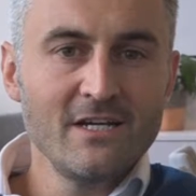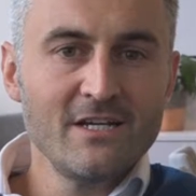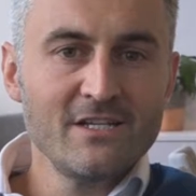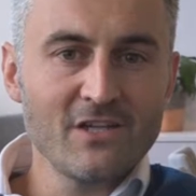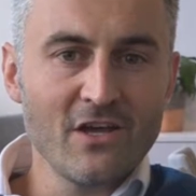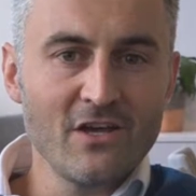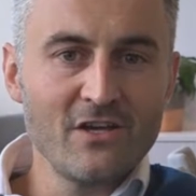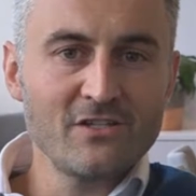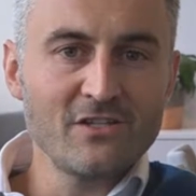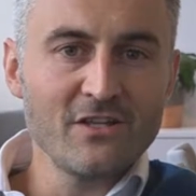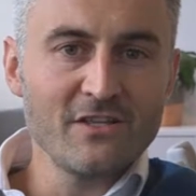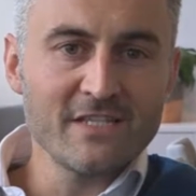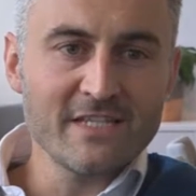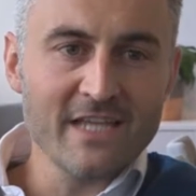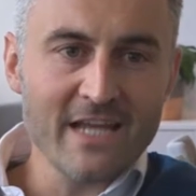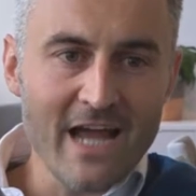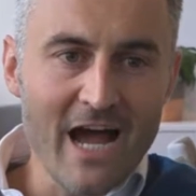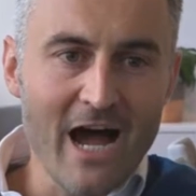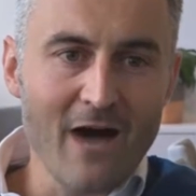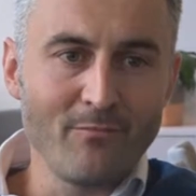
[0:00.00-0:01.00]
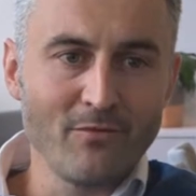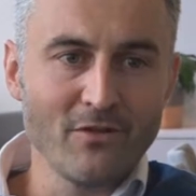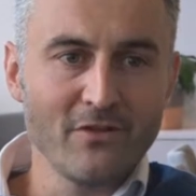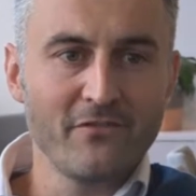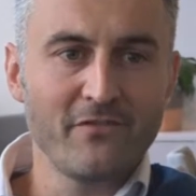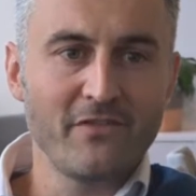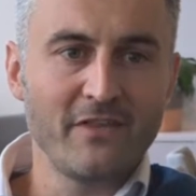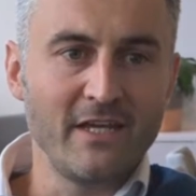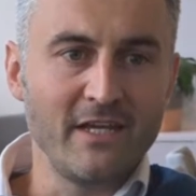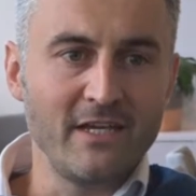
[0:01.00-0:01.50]
So there's a couple
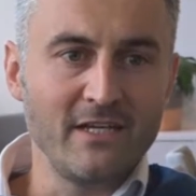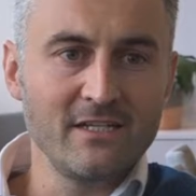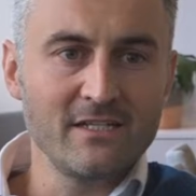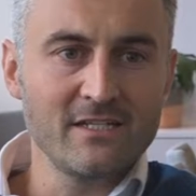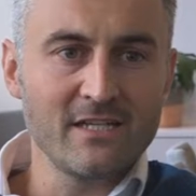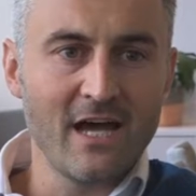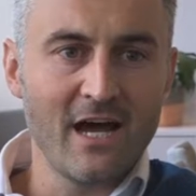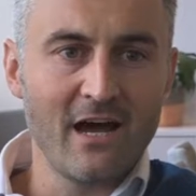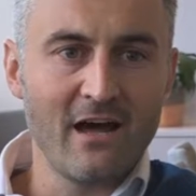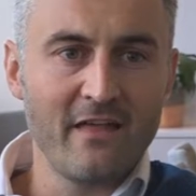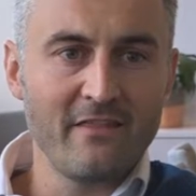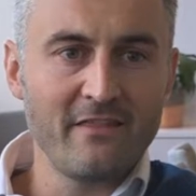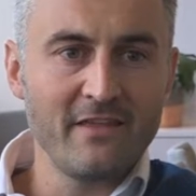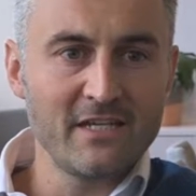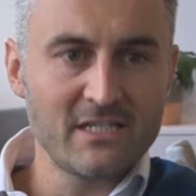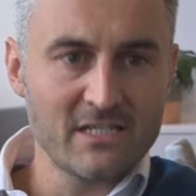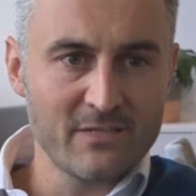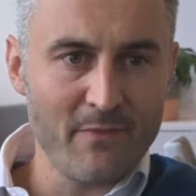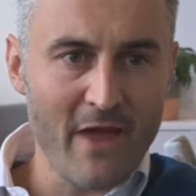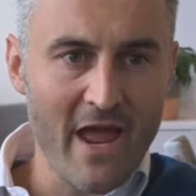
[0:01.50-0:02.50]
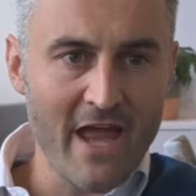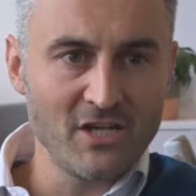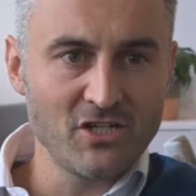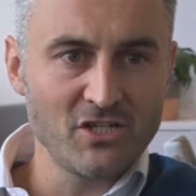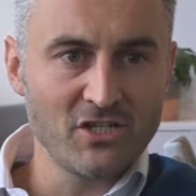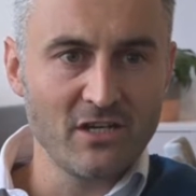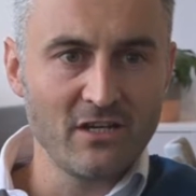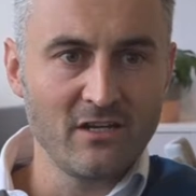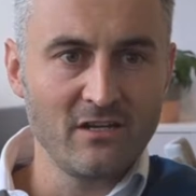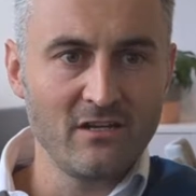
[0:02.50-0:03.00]
of things. The
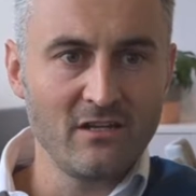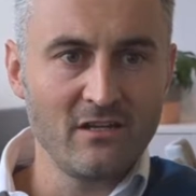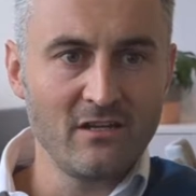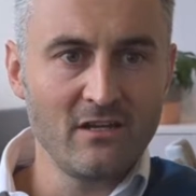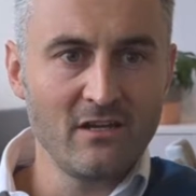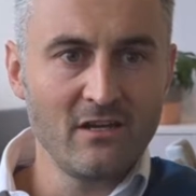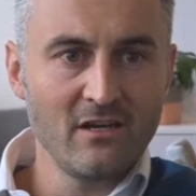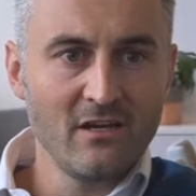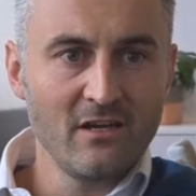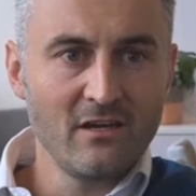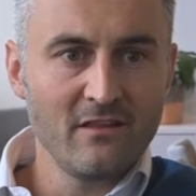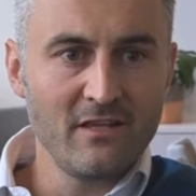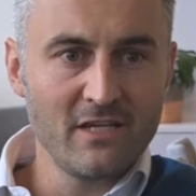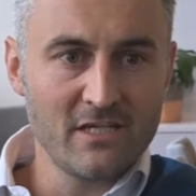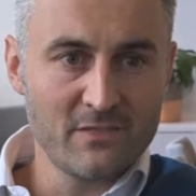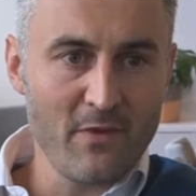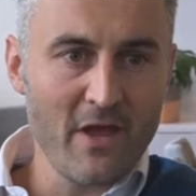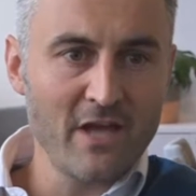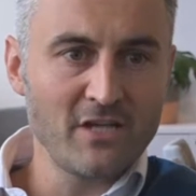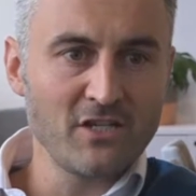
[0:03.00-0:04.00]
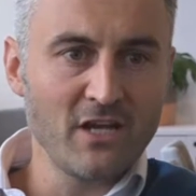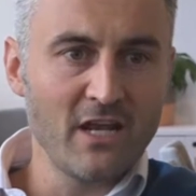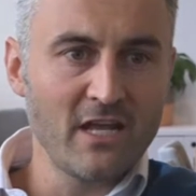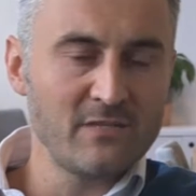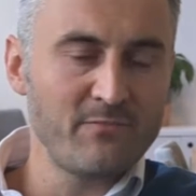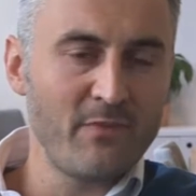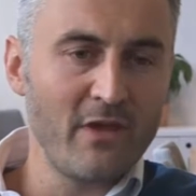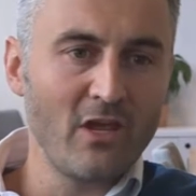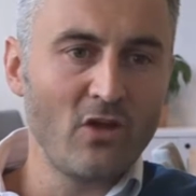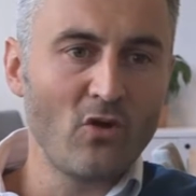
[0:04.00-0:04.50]
expansion
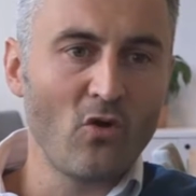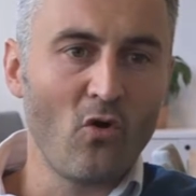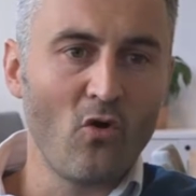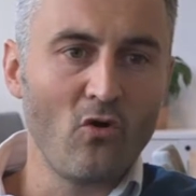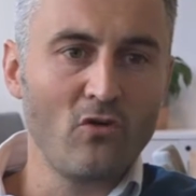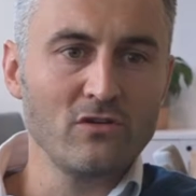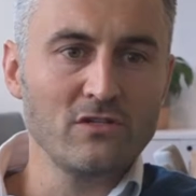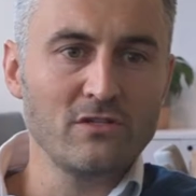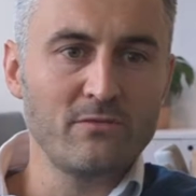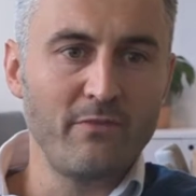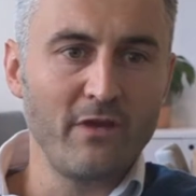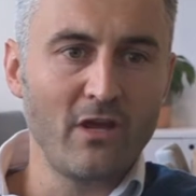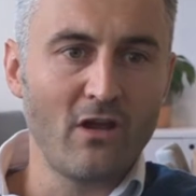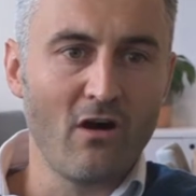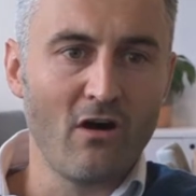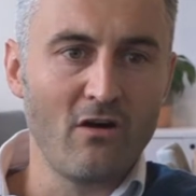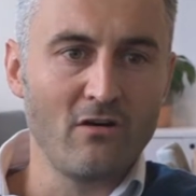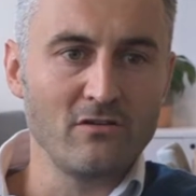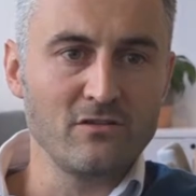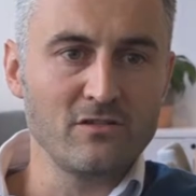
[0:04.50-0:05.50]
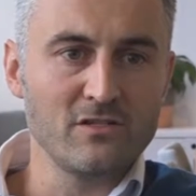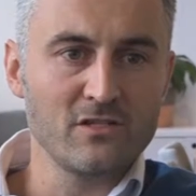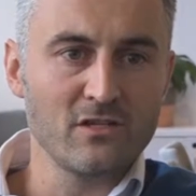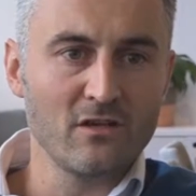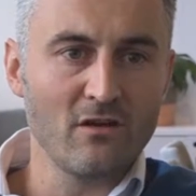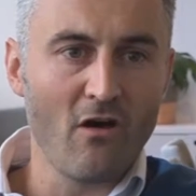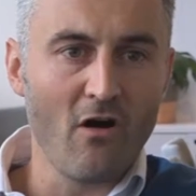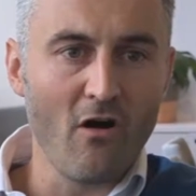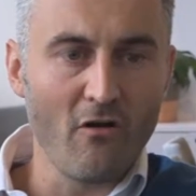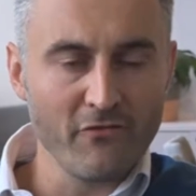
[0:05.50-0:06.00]
has been caused
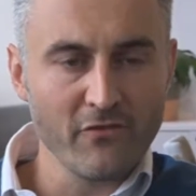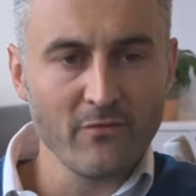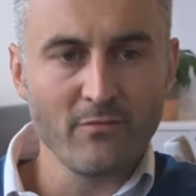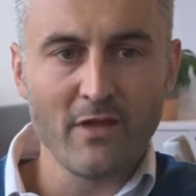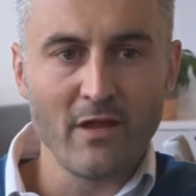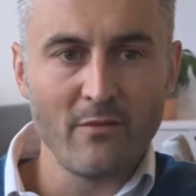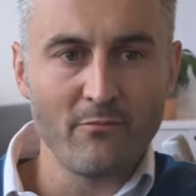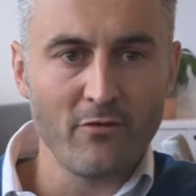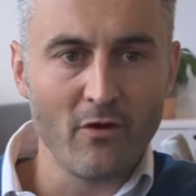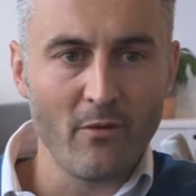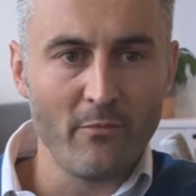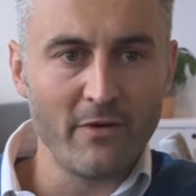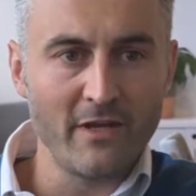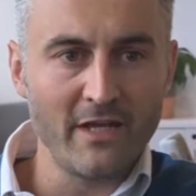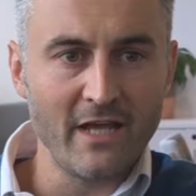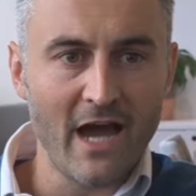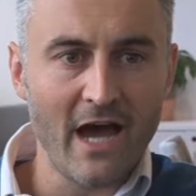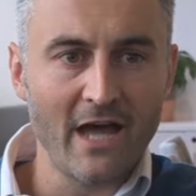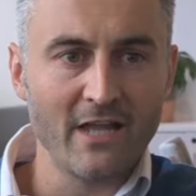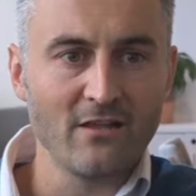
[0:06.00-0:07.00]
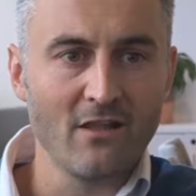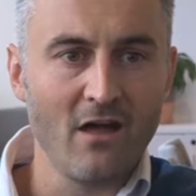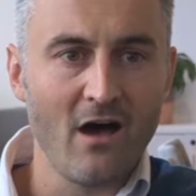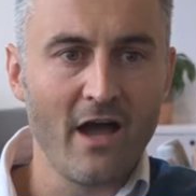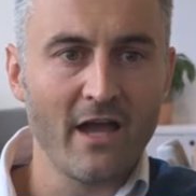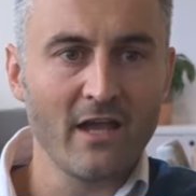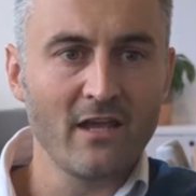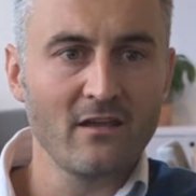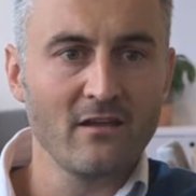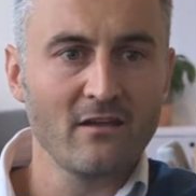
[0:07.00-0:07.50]
because off-the-plan property,
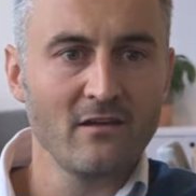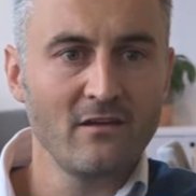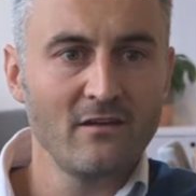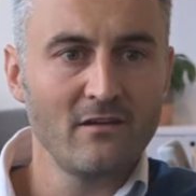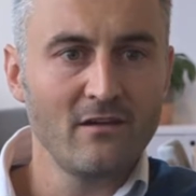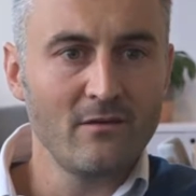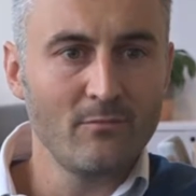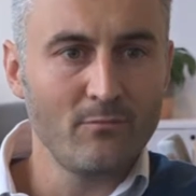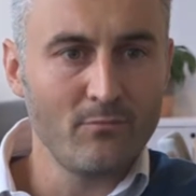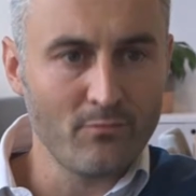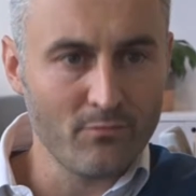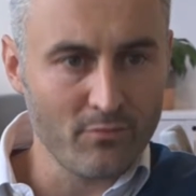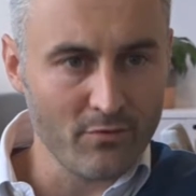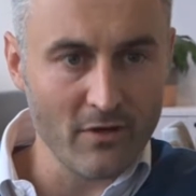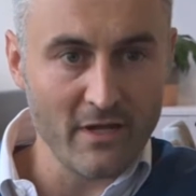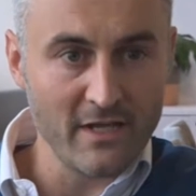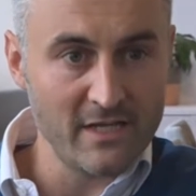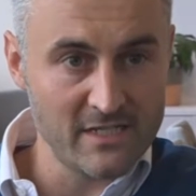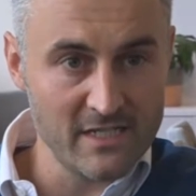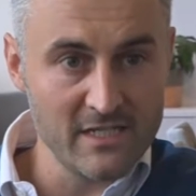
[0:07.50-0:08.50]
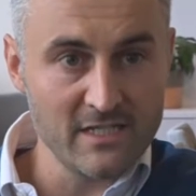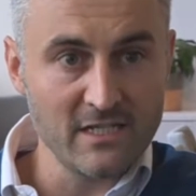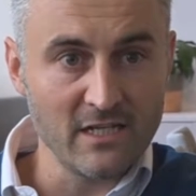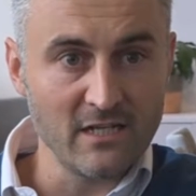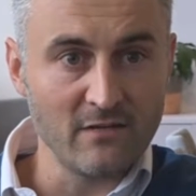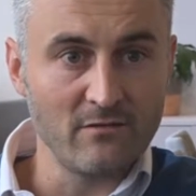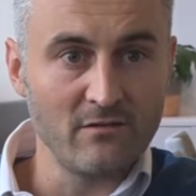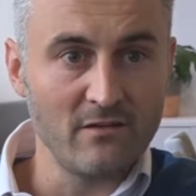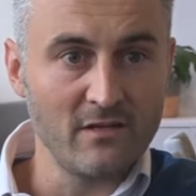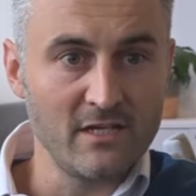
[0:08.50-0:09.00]
unlike
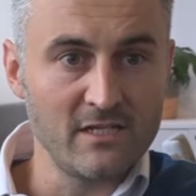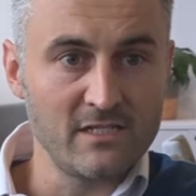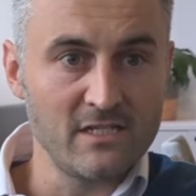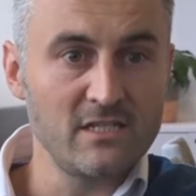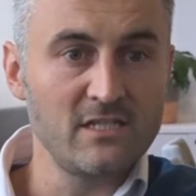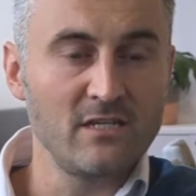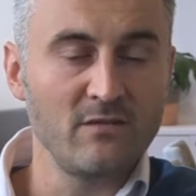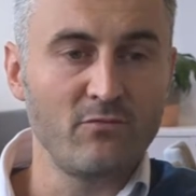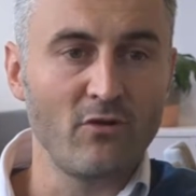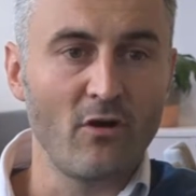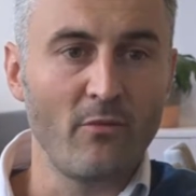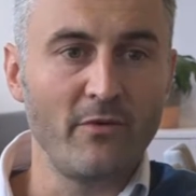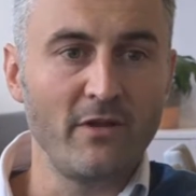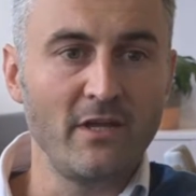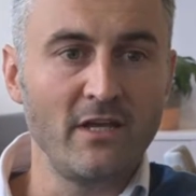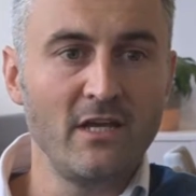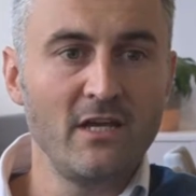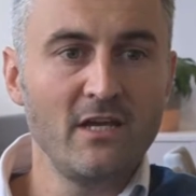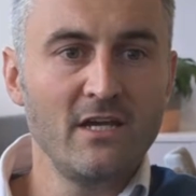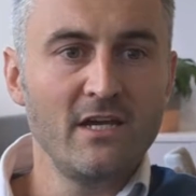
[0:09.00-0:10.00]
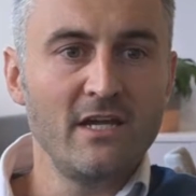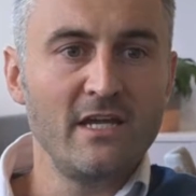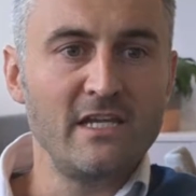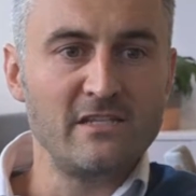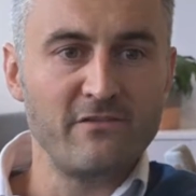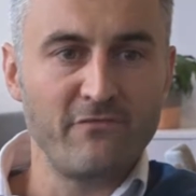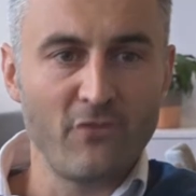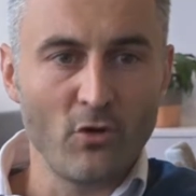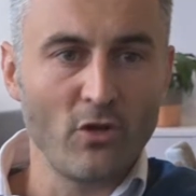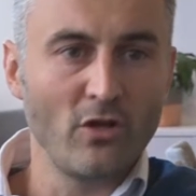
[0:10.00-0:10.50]
existing property,
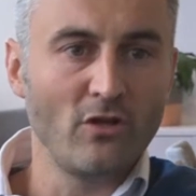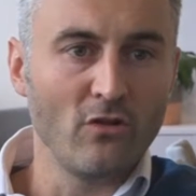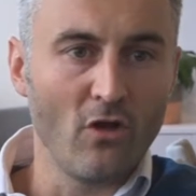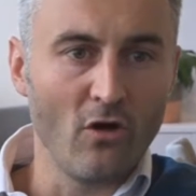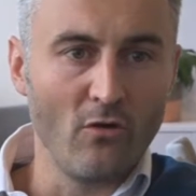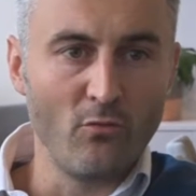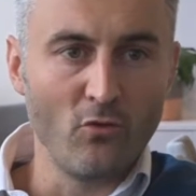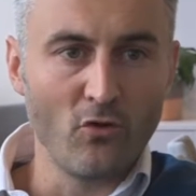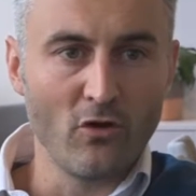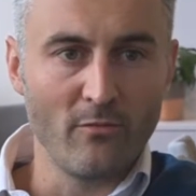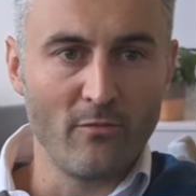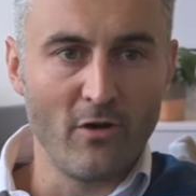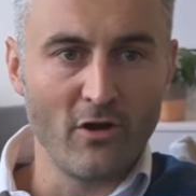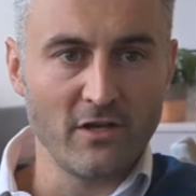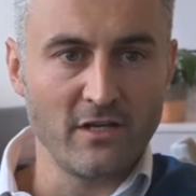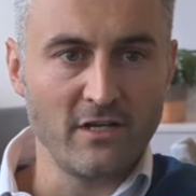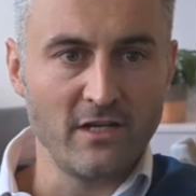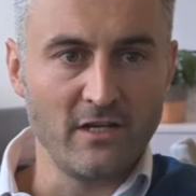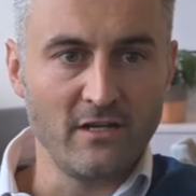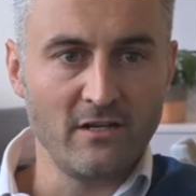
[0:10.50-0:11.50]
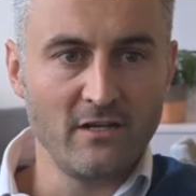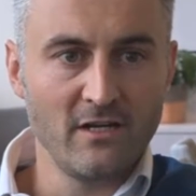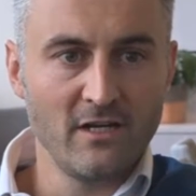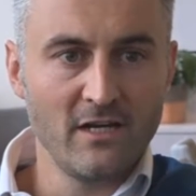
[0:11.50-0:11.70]
is a very global commodity.